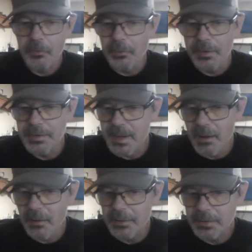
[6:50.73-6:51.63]
And when
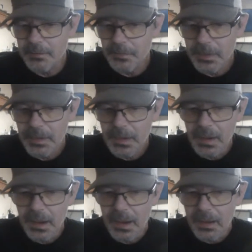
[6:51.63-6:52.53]
we drove down in,
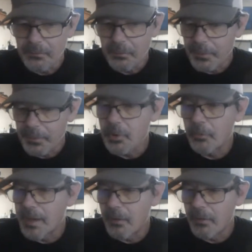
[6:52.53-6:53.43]
we got all the way down
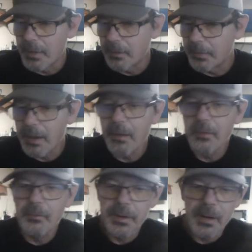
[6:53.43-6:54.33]
into the 3rd
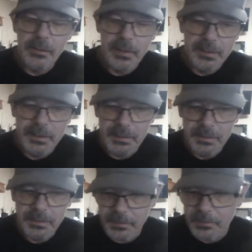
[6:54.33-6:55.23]
cabin where he's getting ready to
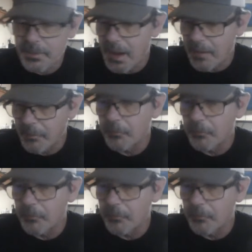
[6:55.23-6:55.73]
rebuild,